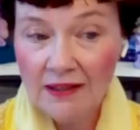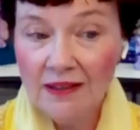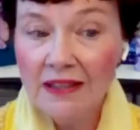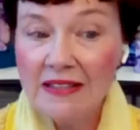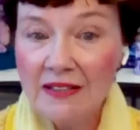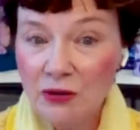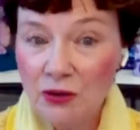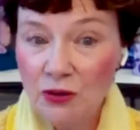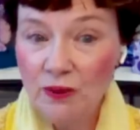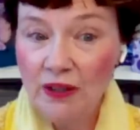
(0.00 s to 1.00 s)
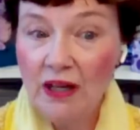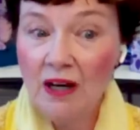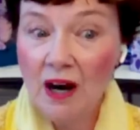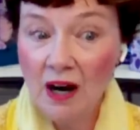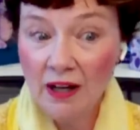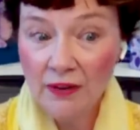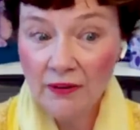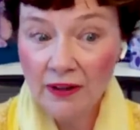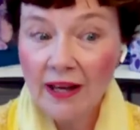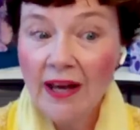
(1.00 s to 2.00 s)
and listen to it and
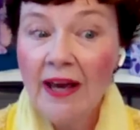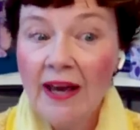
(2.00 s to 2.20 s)
honor it